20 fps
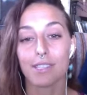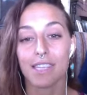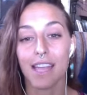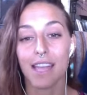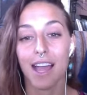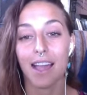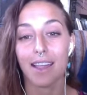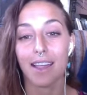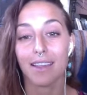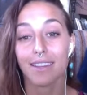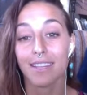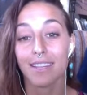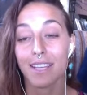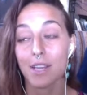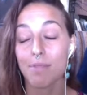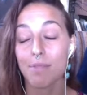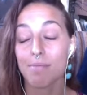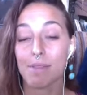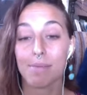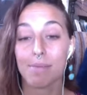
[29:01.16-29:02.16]
that
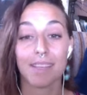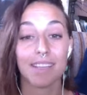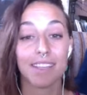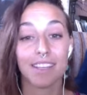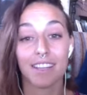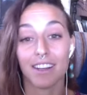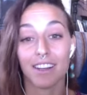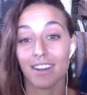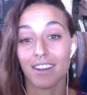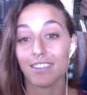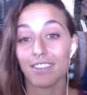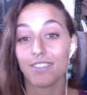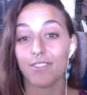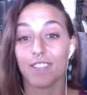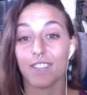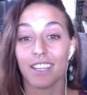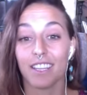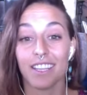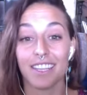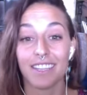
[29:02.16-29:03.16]
maybe aren't
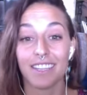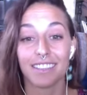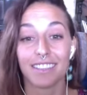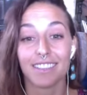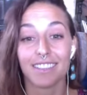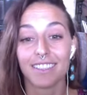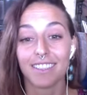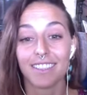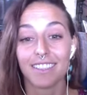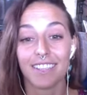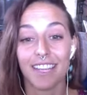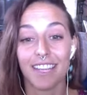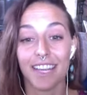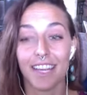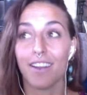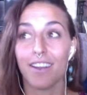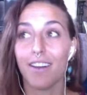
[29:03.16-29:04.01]
feeling like,